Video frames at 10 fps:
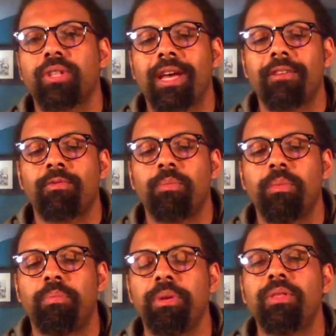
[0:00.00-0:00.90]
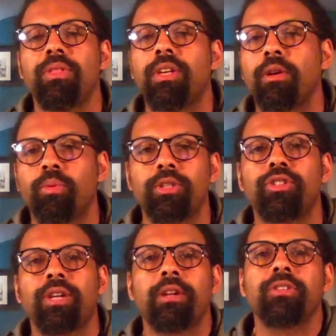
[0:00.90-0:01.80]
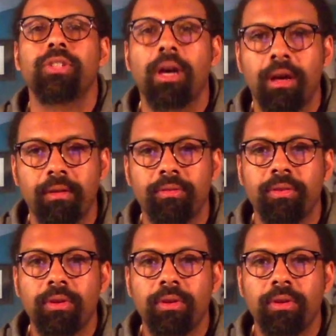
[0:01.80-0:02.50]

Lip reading: have been the originators of,